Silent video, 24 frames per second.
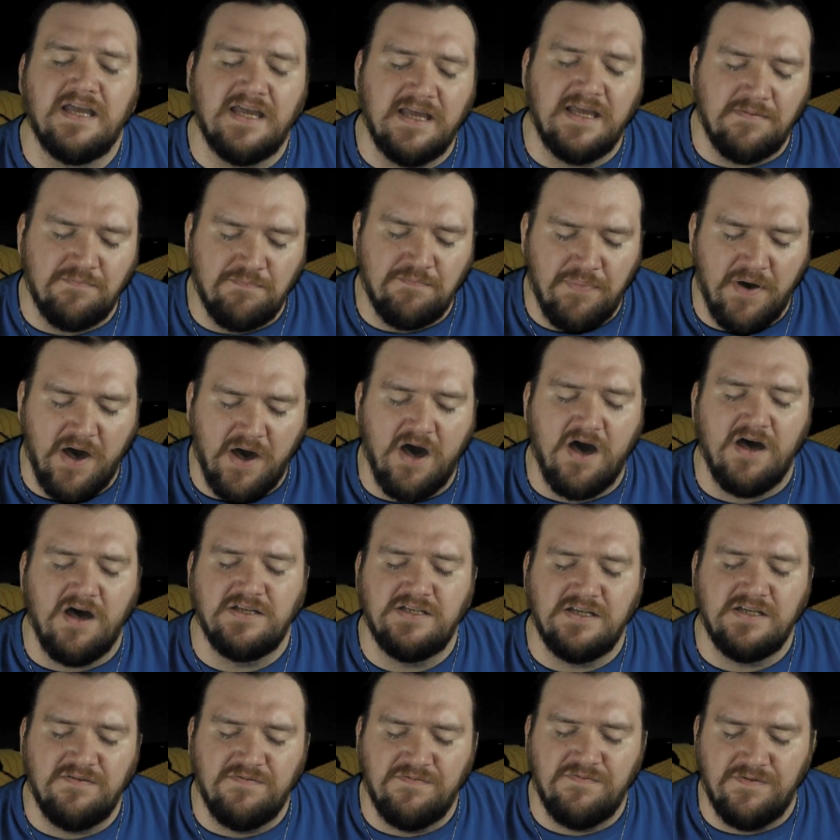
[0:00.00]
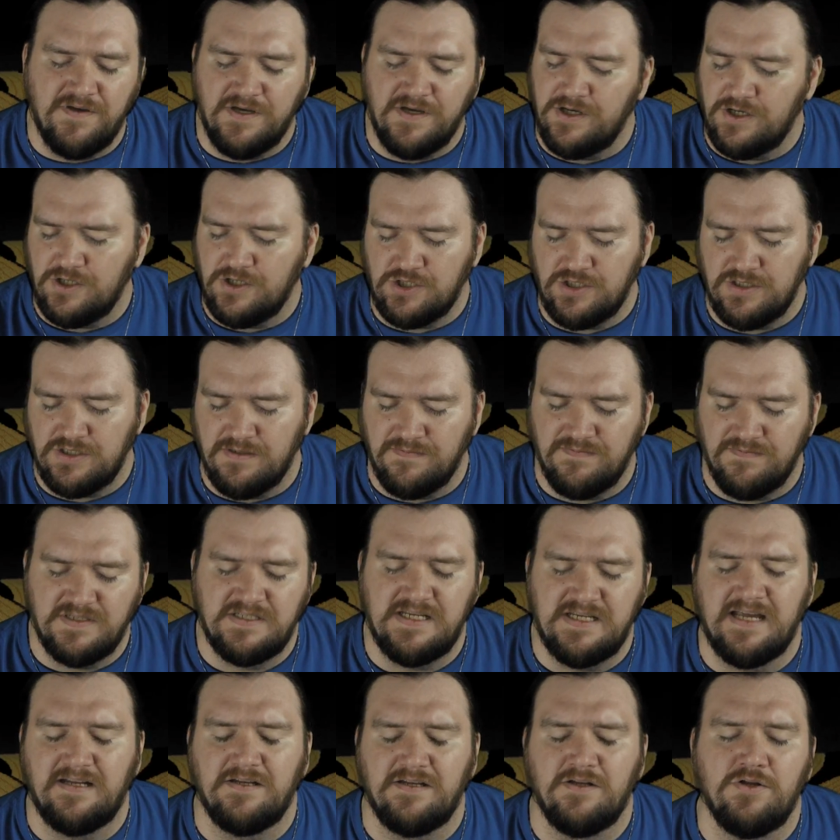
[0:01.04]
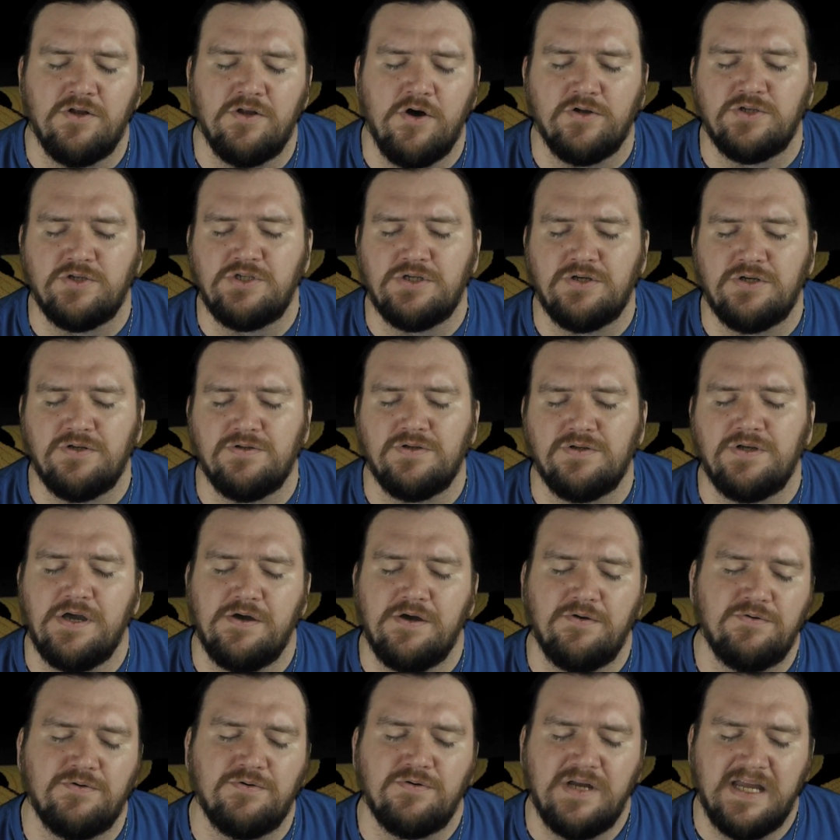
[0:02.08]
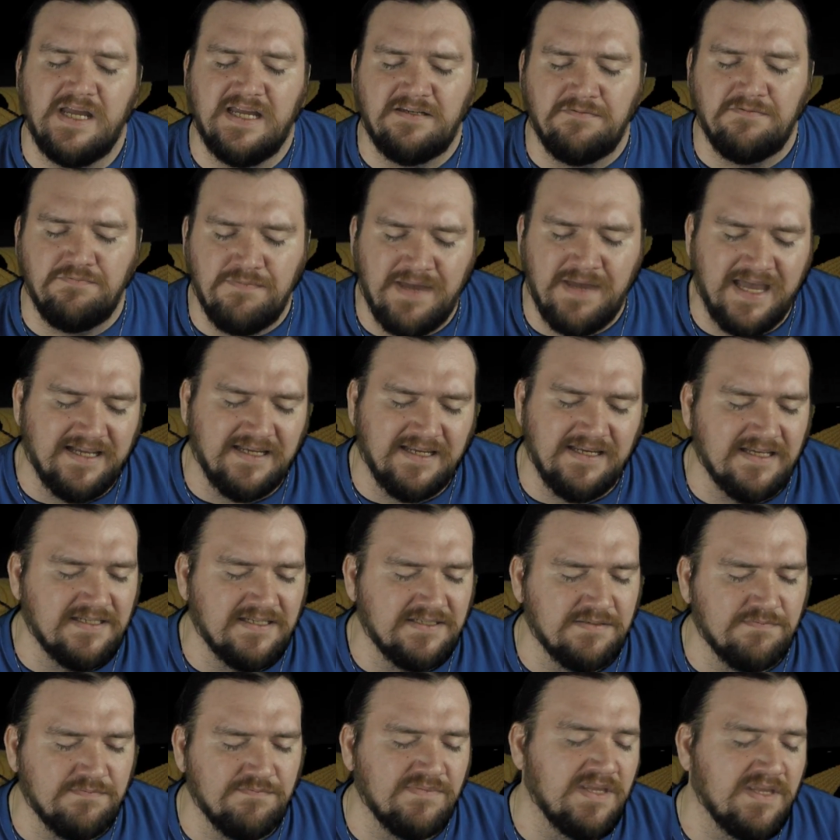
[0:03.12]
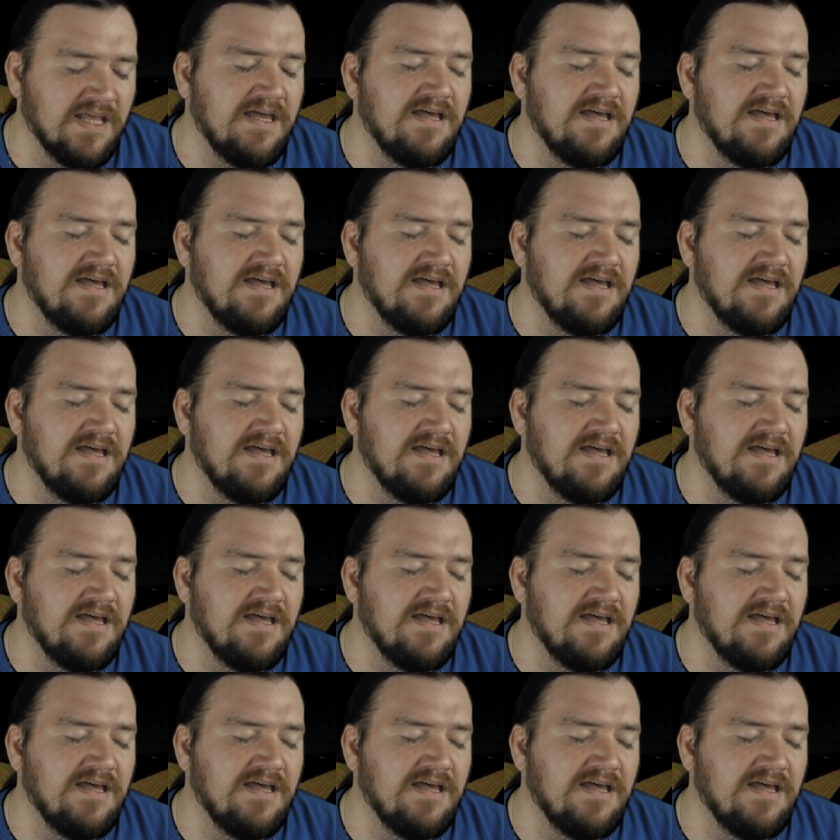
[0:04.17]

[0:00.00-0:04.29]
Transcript: imparted version of the technological co-creative mechanism